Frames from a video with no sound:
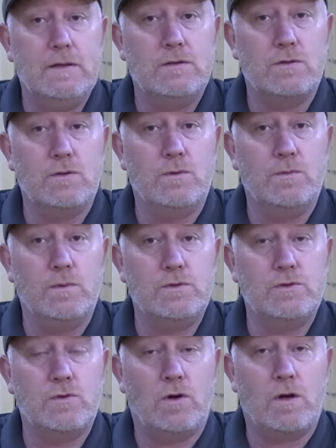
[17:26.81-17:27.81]
So we'll
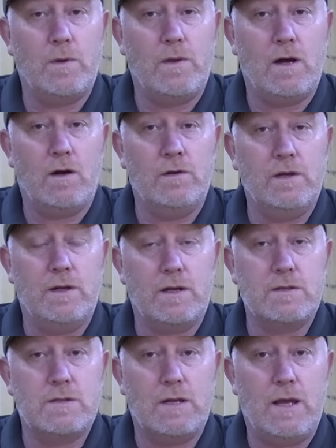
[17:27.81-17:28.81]
just talk about that on the
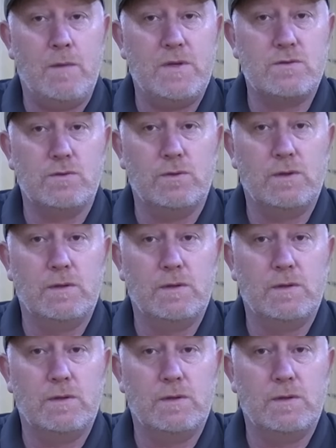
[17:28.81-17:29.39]
next episode.